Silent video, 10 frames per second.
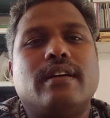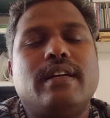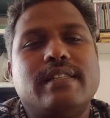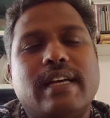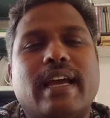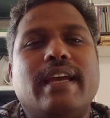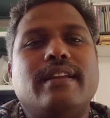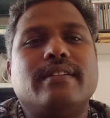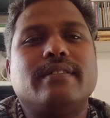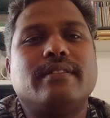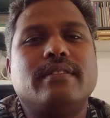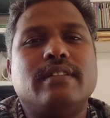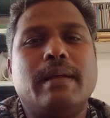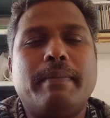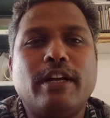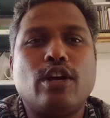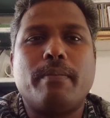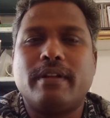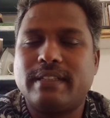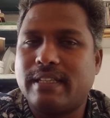it is again depending
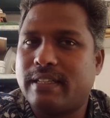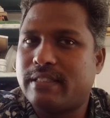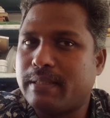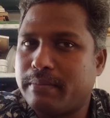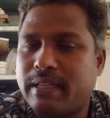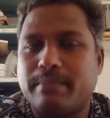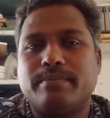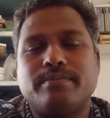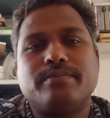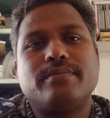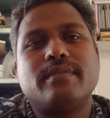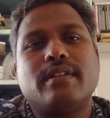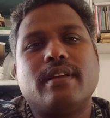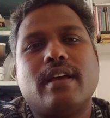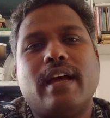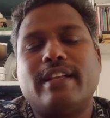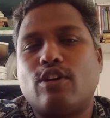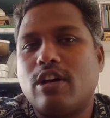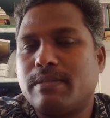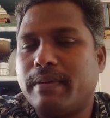upon the symptom and the
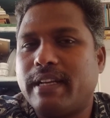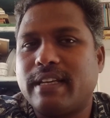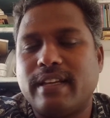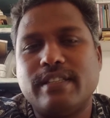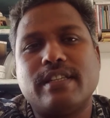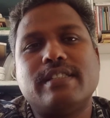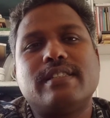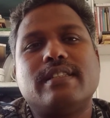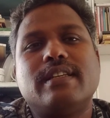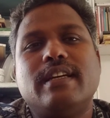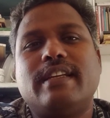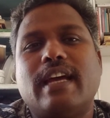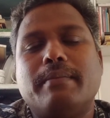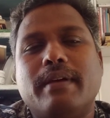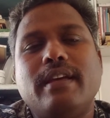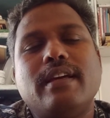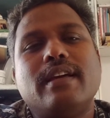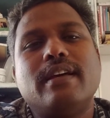cosmetic reasons it can be